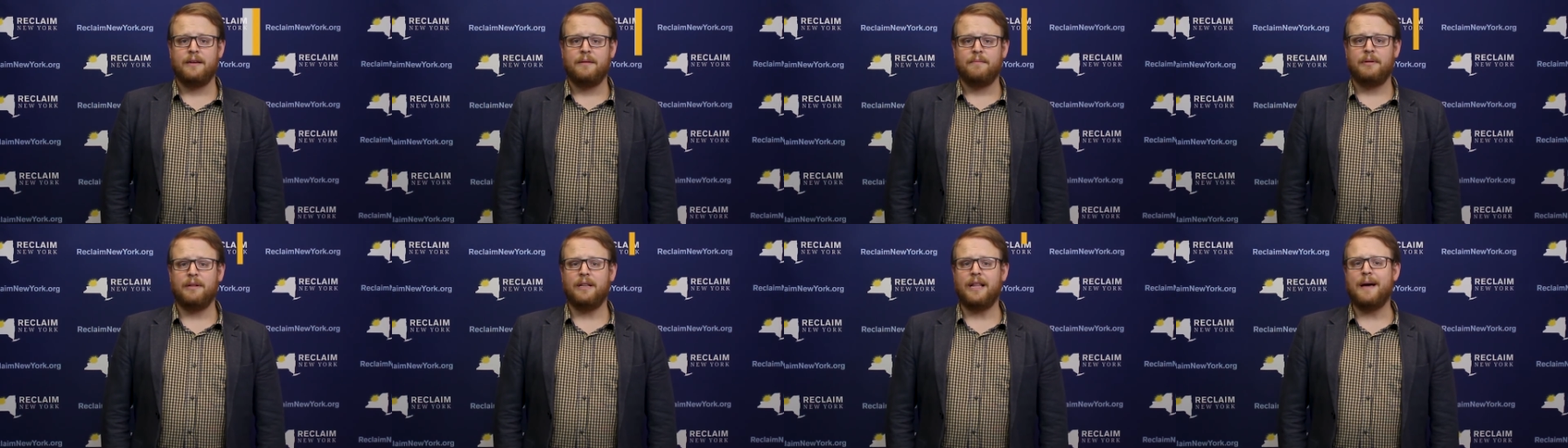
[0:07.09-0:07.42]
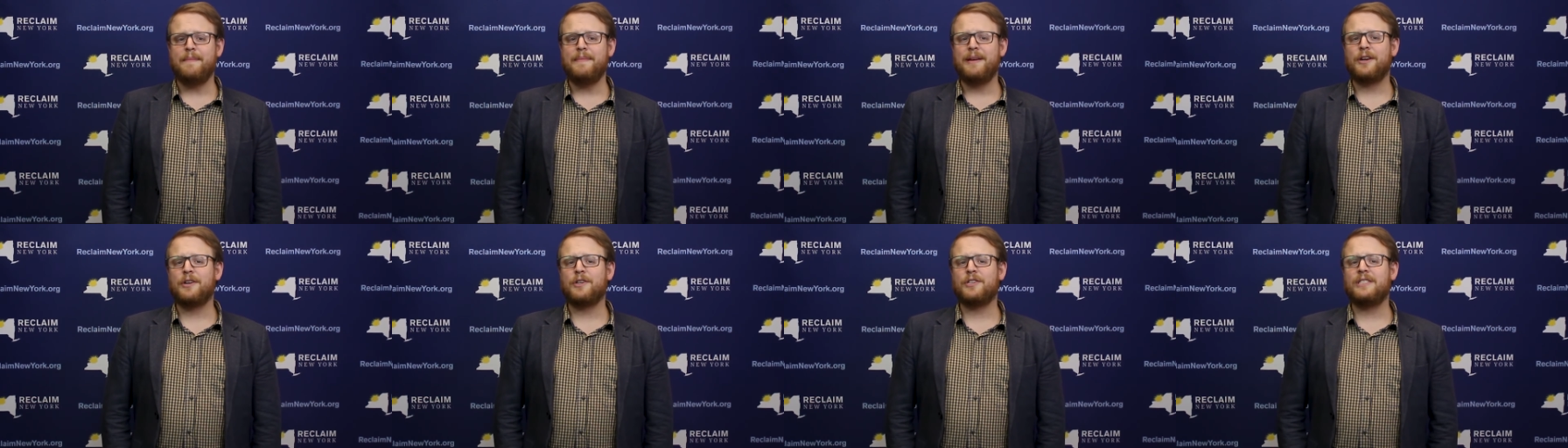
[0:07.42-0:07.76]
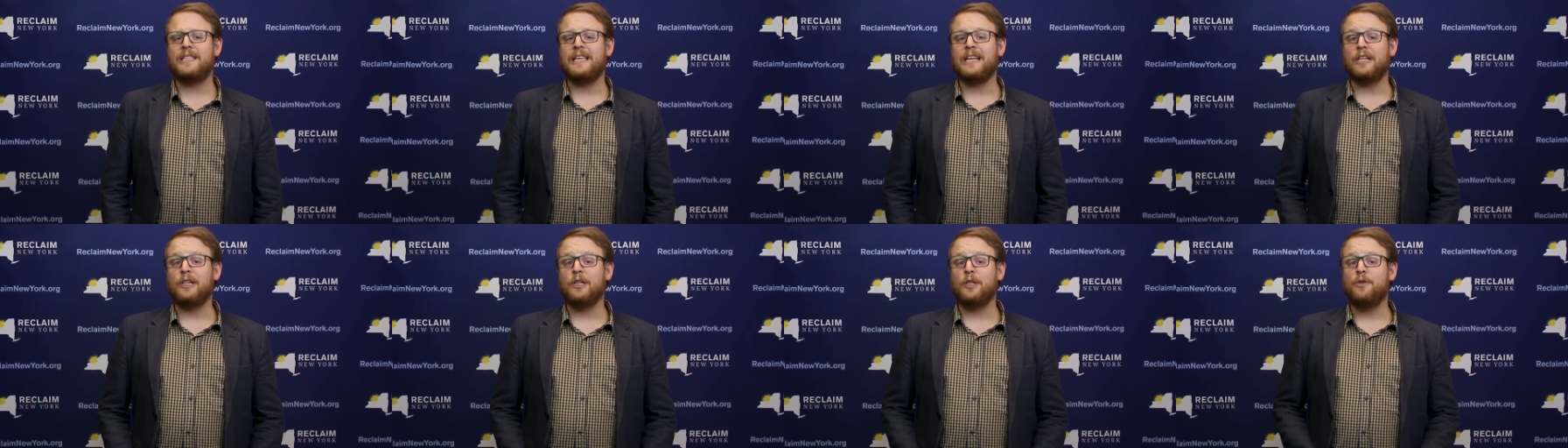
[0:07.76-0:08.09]
but lawmakers
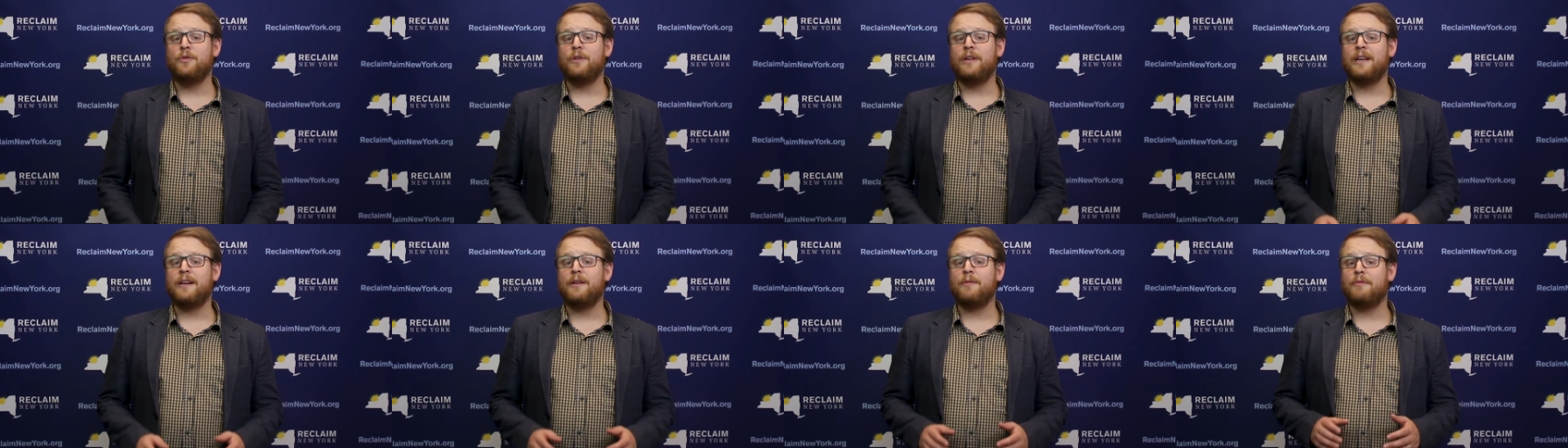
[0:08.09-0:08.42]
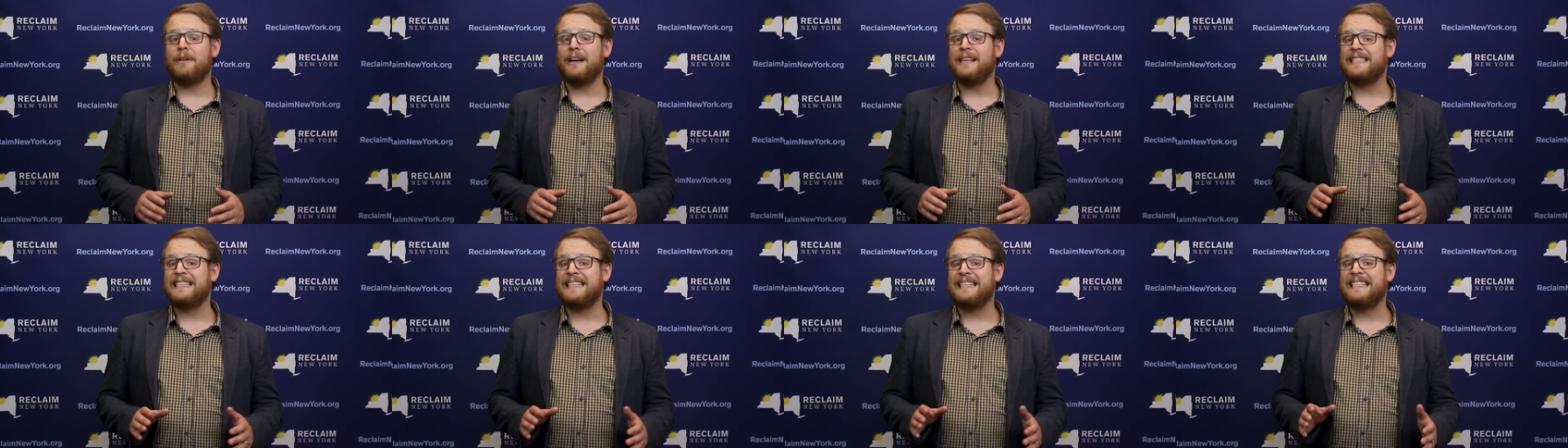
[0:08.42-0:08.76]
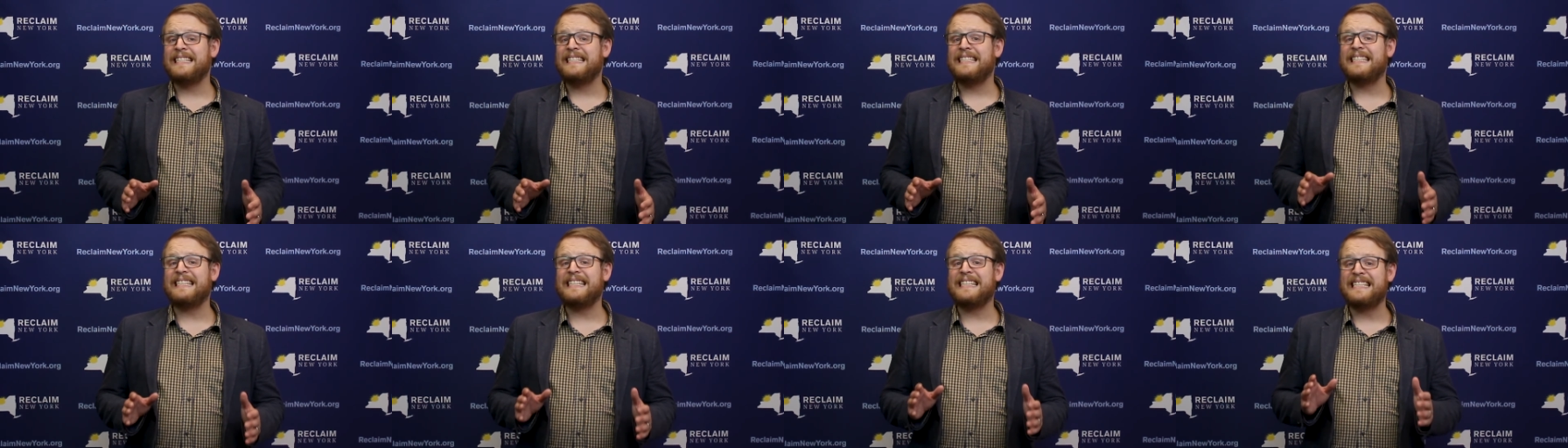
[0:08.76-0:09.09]
think looting
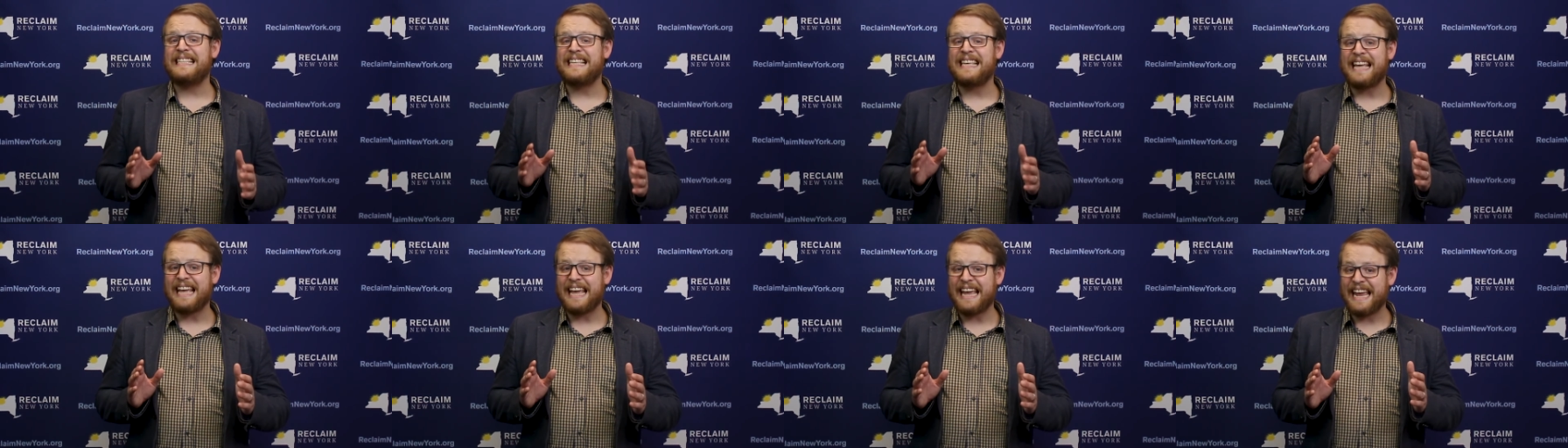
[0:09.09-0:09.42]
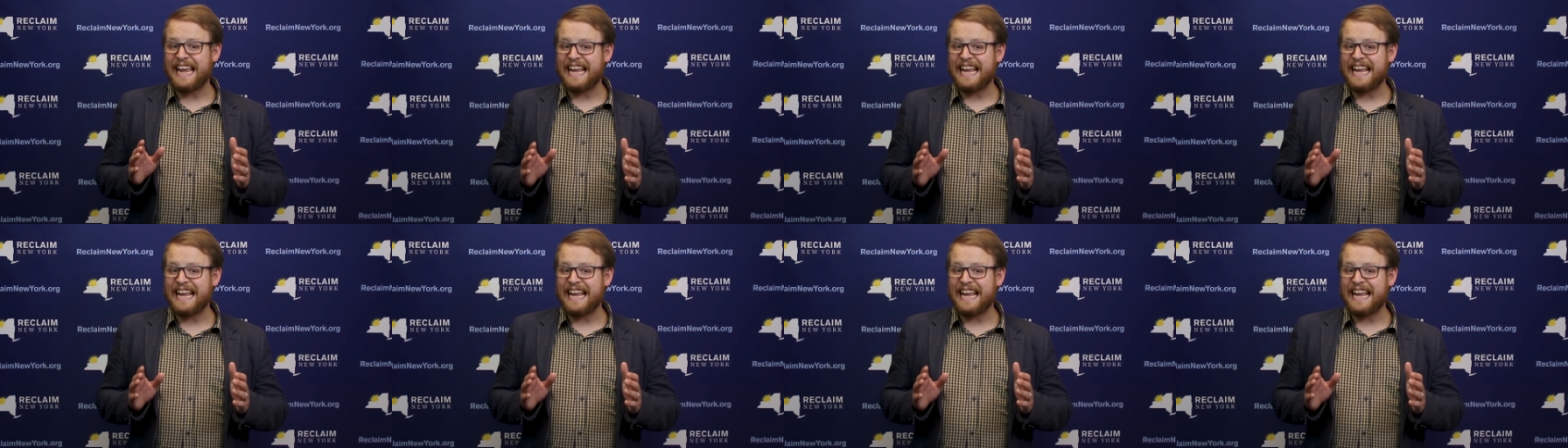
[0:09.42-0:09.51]
residents is the